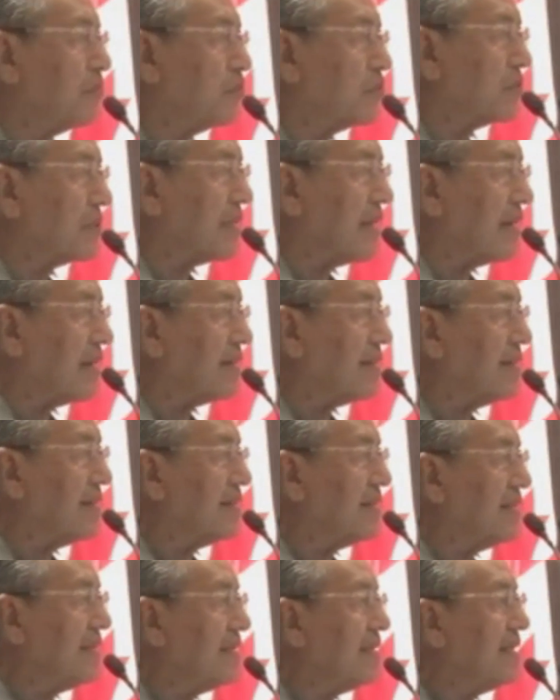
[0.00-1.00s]

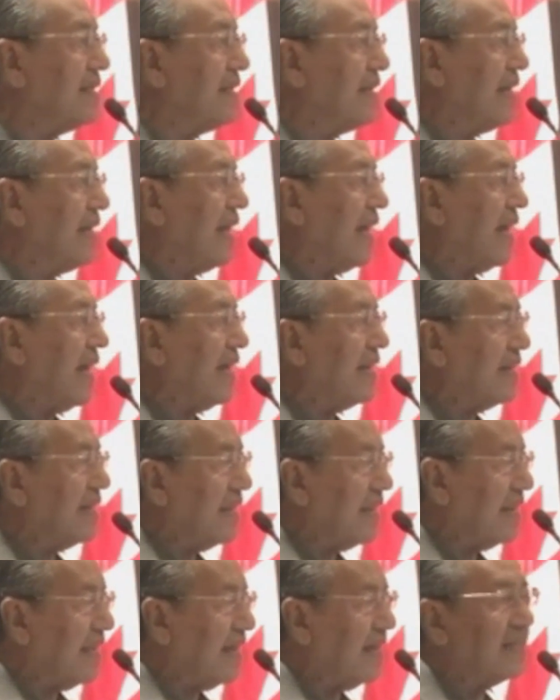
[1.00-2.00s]
thoroughly
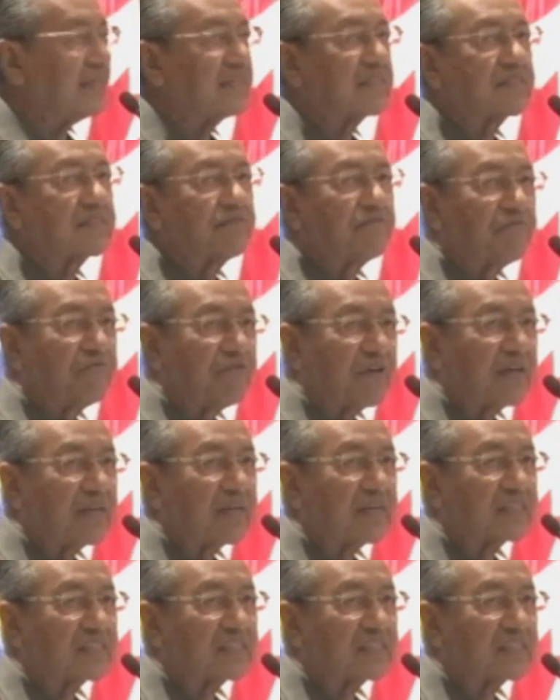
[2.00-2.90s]
analyzed various